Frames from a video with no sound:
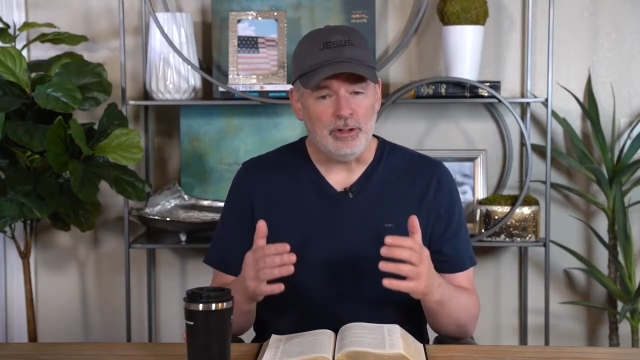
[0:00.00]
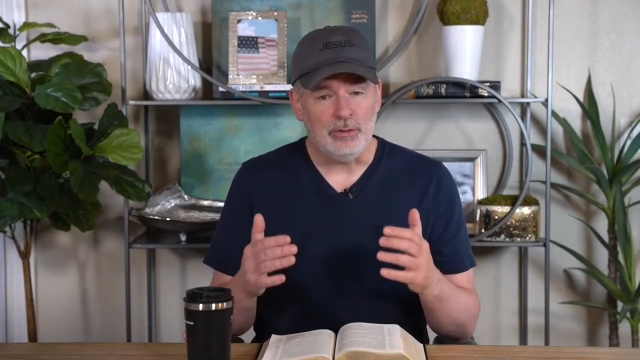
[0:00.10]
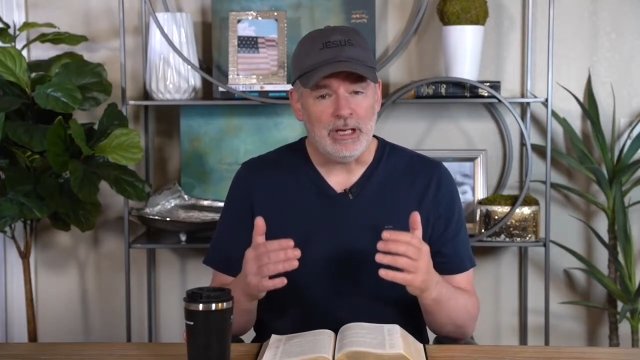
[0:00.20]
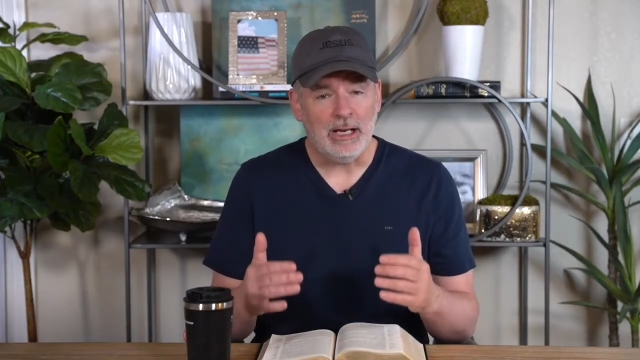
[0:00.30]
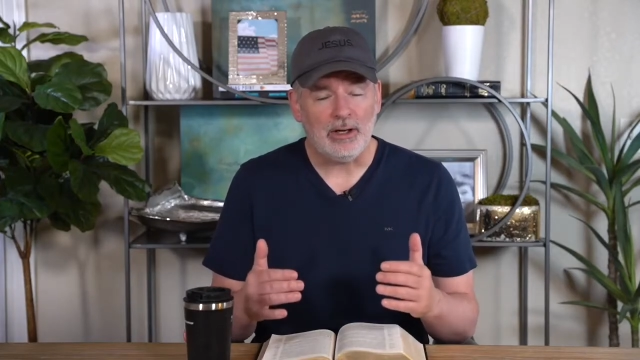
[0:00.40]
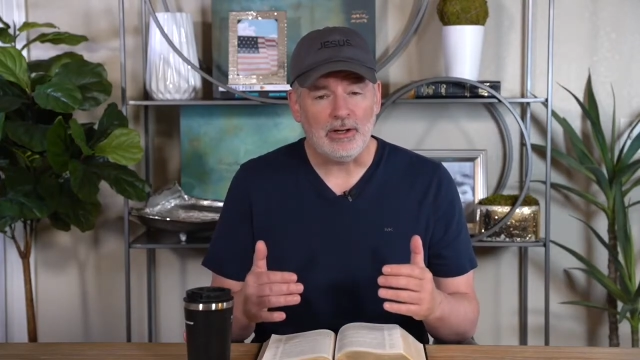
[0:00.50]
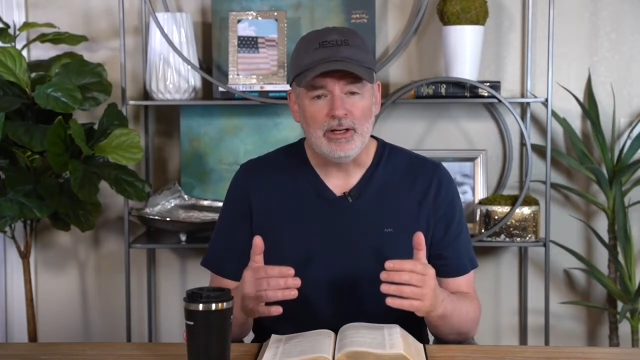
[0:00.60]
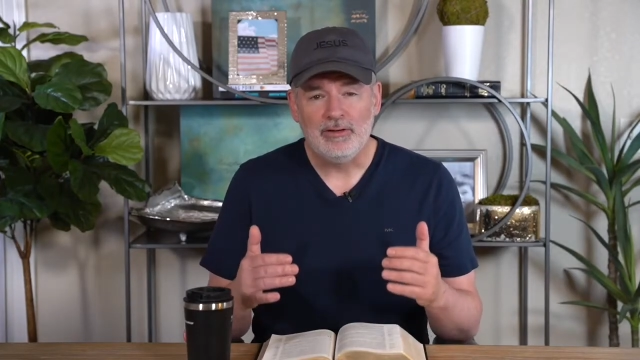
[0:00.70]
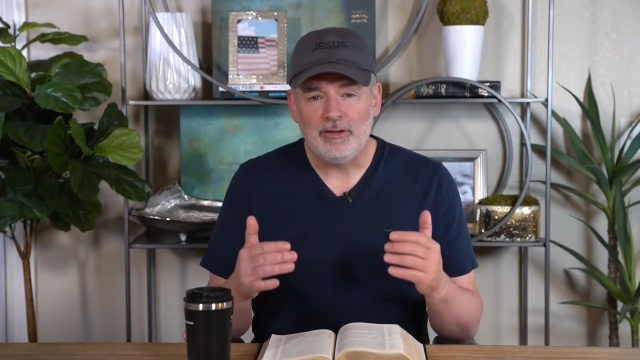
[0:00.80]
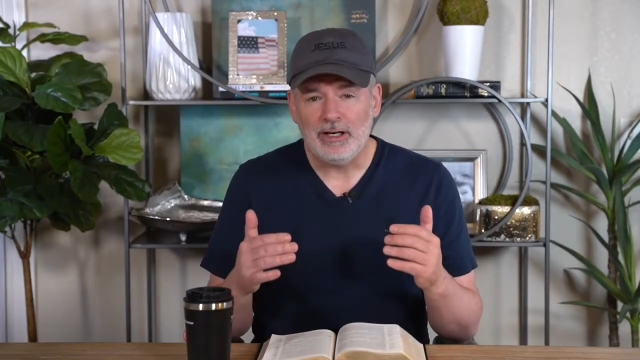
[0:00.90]
who cared
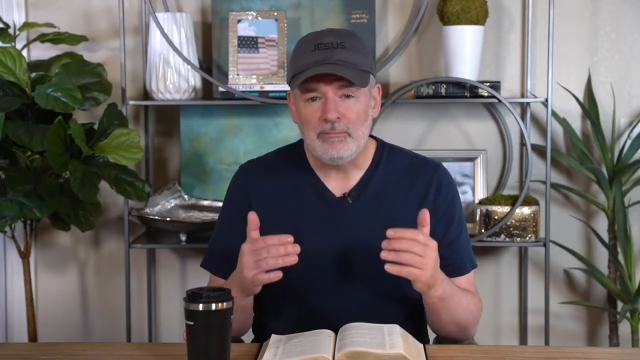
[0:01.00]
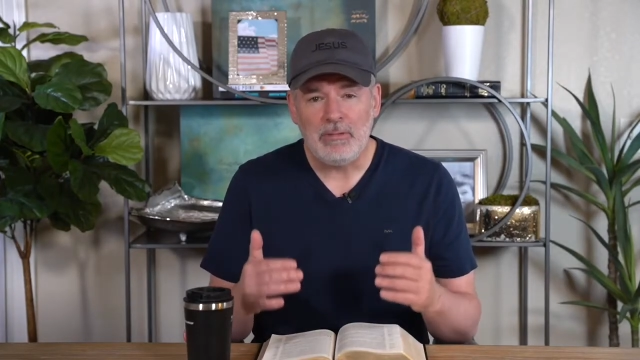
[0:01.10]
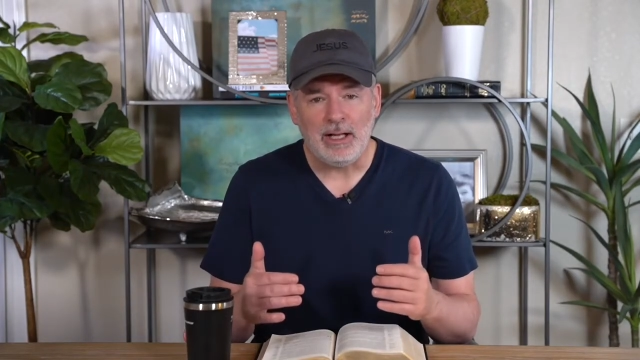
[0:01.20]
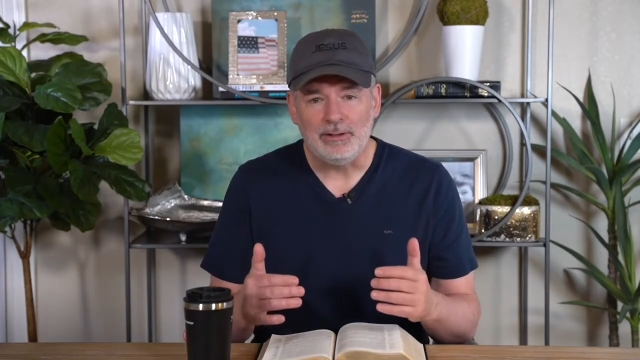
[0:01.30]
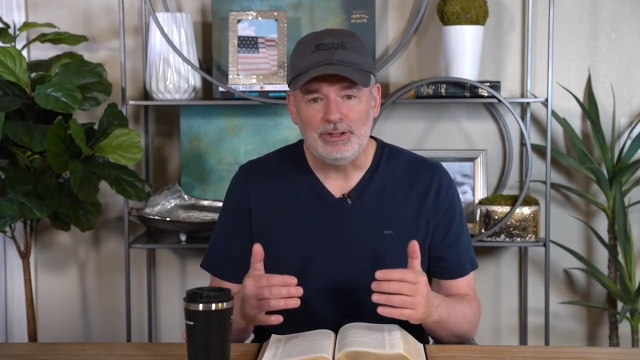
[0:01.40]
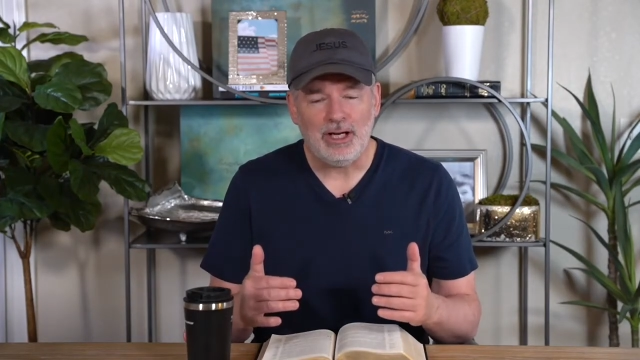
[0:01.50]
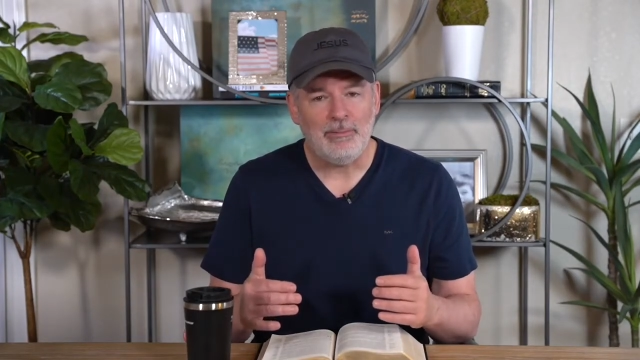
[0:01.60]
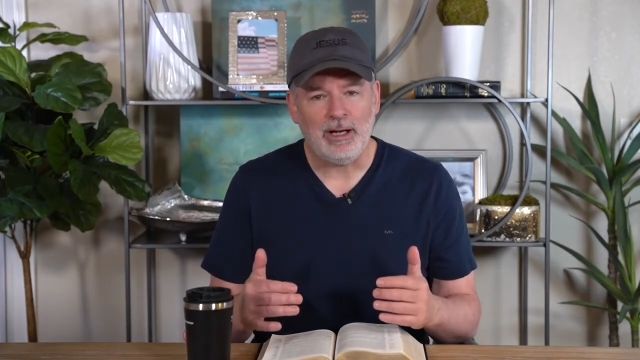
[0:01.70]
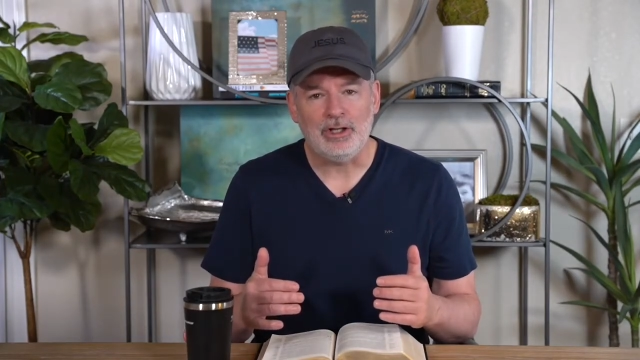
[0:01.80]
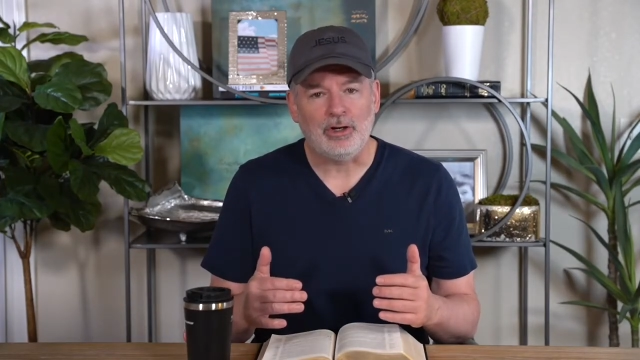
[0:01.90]
very much
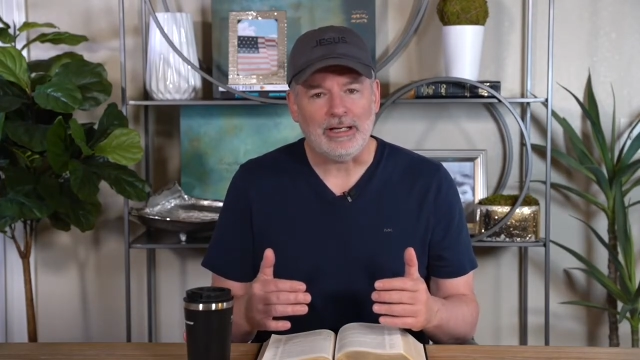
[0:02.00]
about your